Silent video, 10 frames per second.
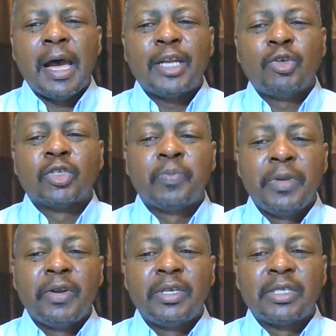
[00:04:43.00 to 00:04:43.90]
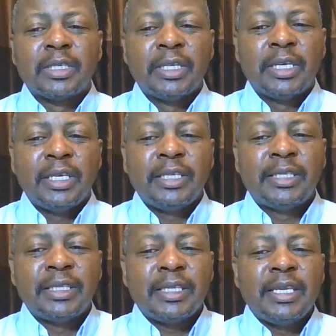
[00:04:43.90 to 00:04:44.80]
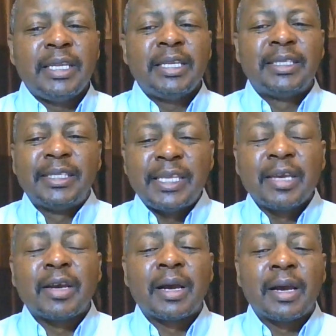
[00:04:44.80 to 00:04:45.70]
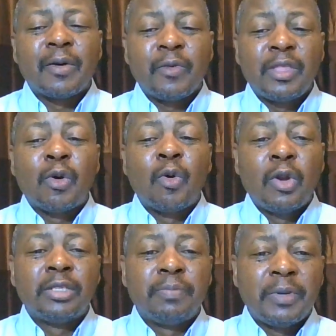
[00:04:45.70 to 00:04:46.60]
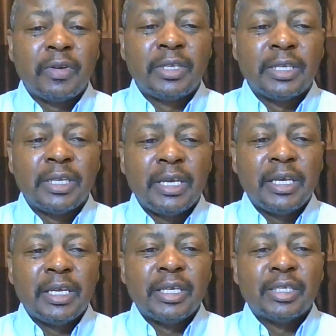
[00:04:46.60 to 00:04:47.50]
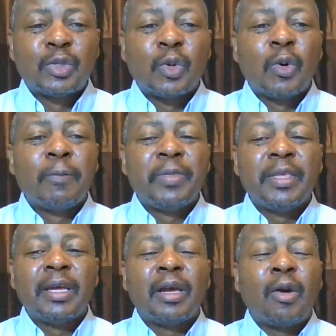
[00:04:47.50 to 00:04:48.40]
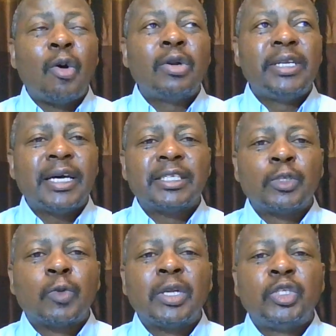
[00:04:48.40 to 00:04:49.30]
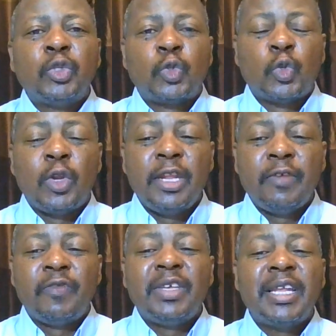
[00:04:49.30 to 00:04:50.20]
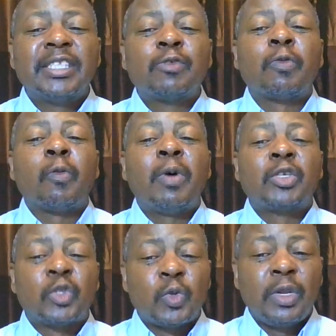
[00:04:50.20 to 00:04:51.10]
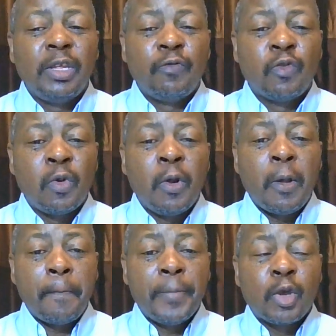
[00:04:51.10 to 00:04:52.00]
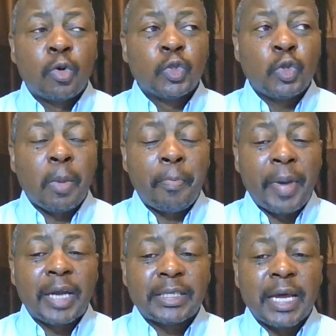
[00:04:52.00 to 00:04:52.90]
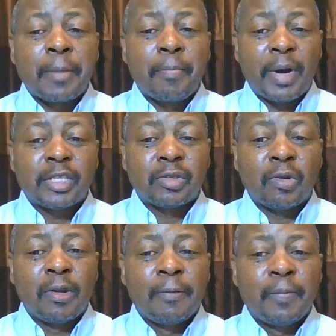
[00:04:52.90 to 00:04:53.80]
and your spirit is in sync with the Holy Spirit. So God doesn't want you to leave. He doesn't want to leave you because you're part and parcel